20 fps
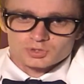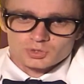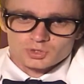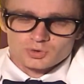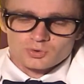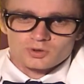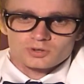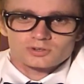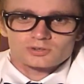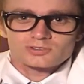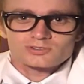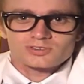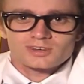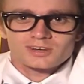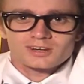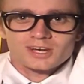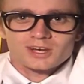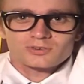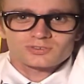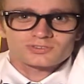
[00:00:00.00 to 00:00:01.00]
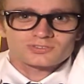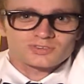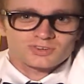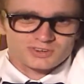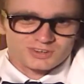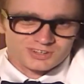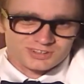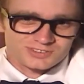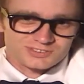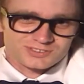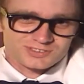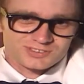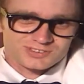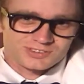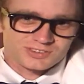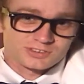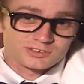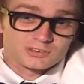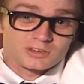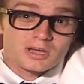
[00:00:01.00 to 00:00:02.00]
I'm sure you understand how
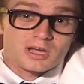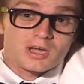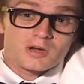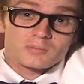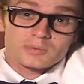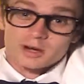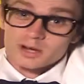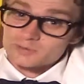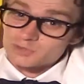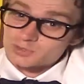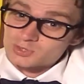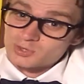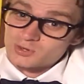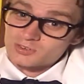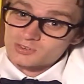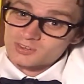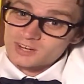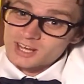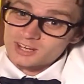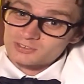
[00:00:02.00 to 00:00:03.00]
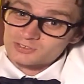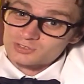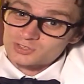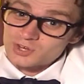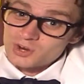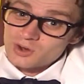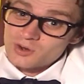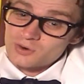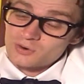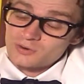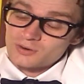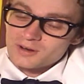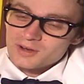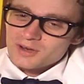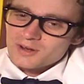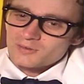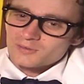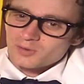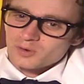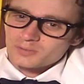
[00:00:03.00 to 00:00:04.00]
serious this is, but I'm sure the next
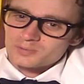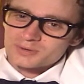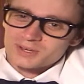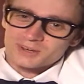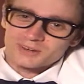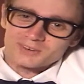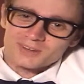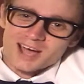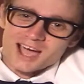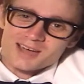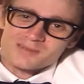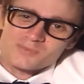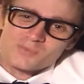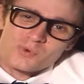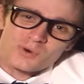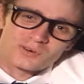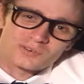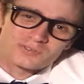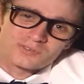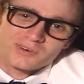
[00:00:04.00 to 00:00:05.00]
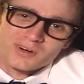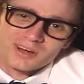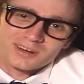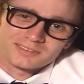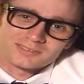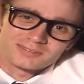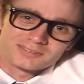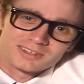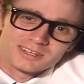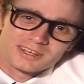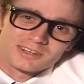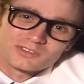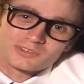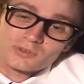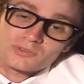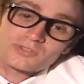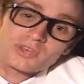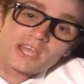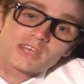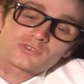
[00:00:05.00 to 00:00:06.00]
show will be a lot more fun.
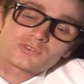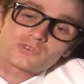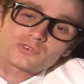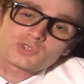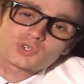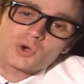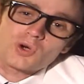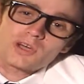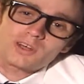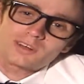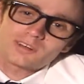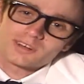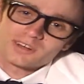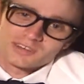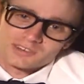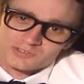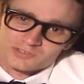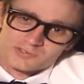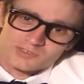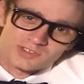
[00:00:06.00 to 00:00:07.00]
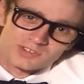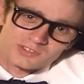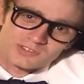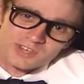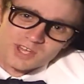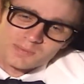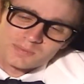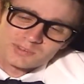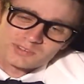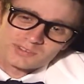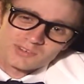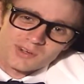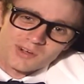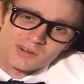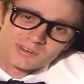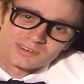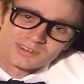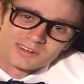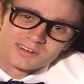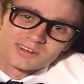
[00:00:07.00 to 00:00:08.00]
So thanks for joining us for this
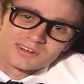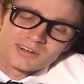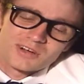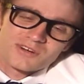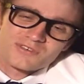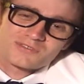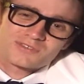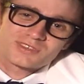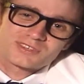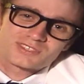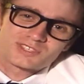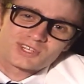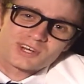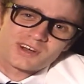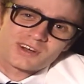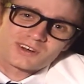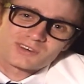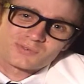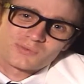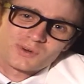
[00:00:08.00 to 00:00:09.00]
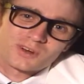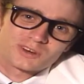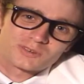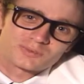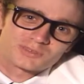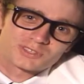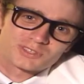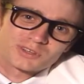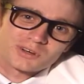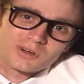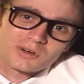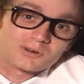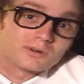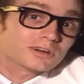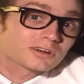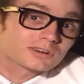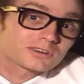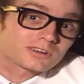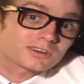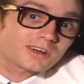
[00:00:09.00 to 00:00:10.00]
episode of the Jared Whitham
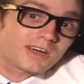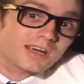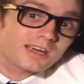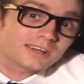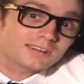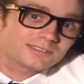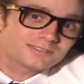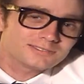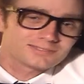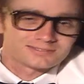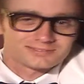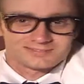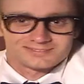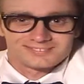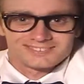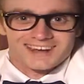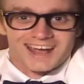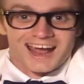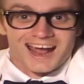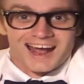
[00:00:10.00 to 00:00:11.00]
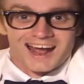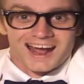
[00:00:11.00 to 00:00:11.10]
Show. Good night.